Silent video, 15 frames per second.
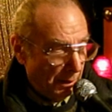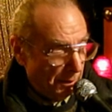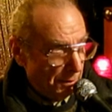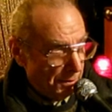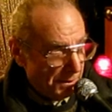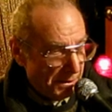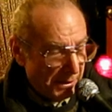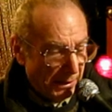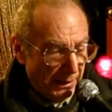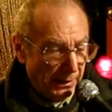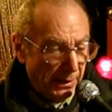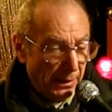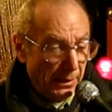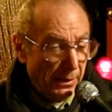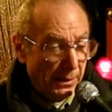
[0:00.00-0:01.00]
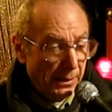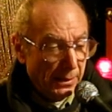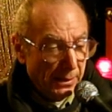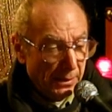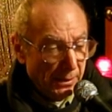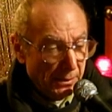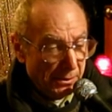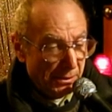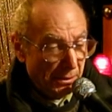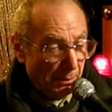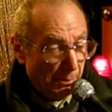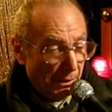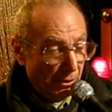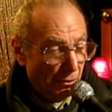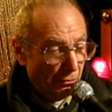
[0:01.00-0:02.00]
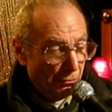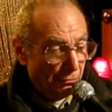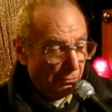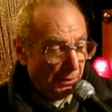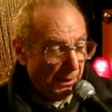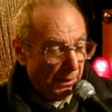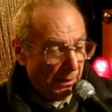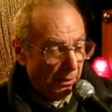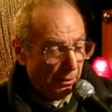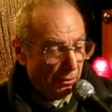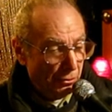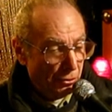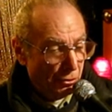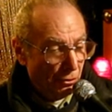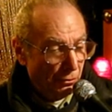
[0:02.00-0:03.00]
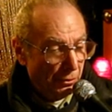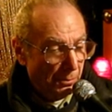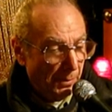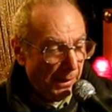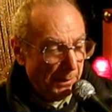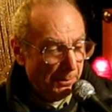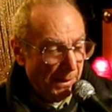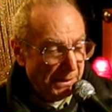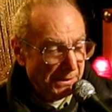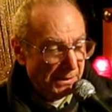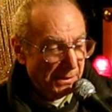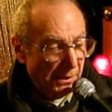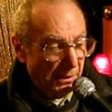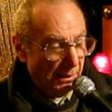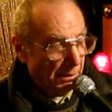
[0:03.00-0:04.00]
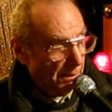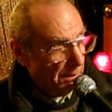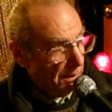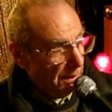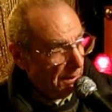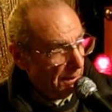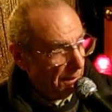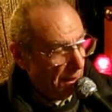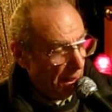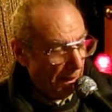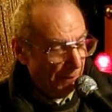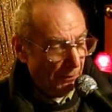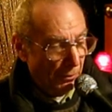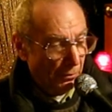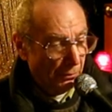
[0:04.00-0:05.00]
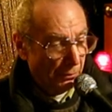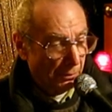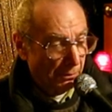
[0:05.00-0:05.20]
to skinny Cibolo Creek, choked by mesquite and live oak.